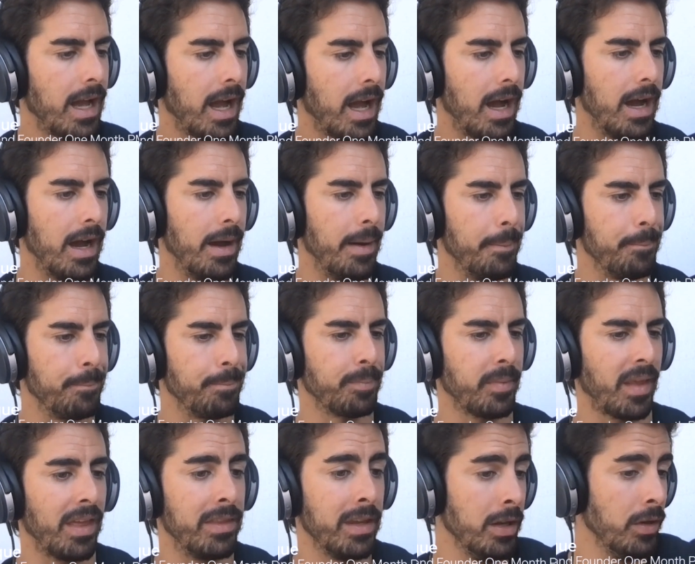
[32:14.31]

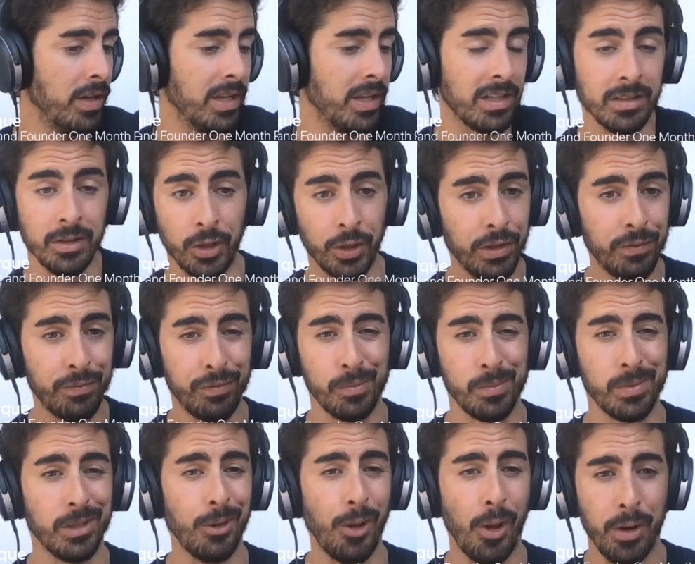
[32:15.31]
Um, I think you can learn
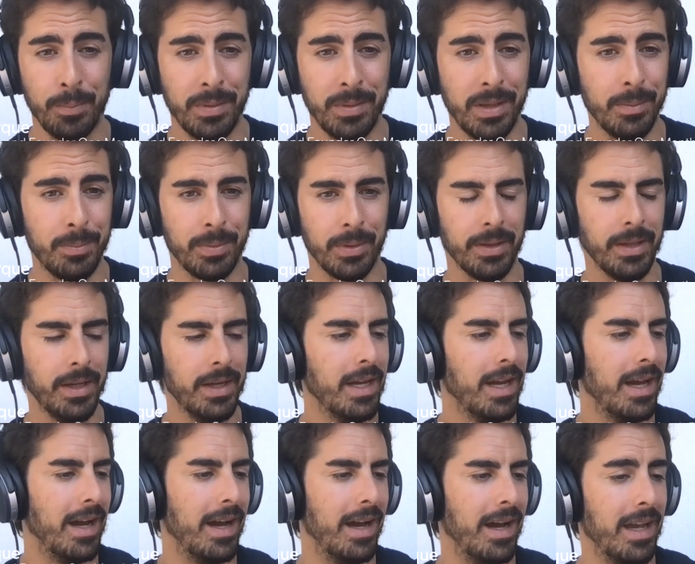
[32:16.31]
from a lot of people
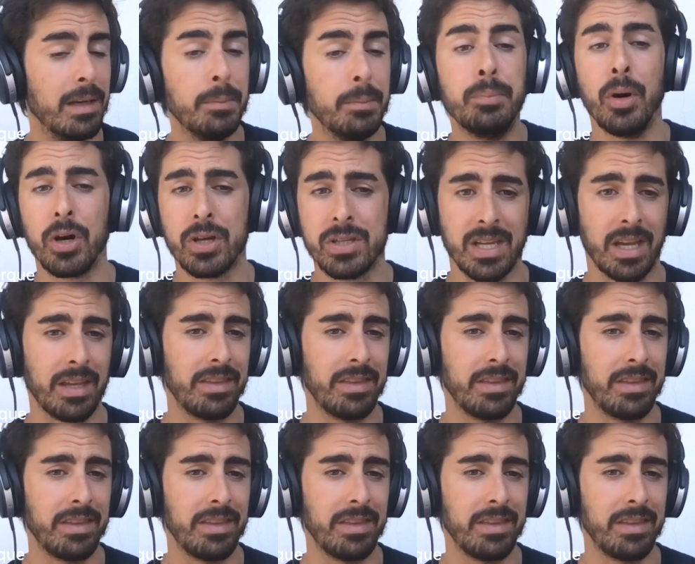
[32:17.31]
uh, and books.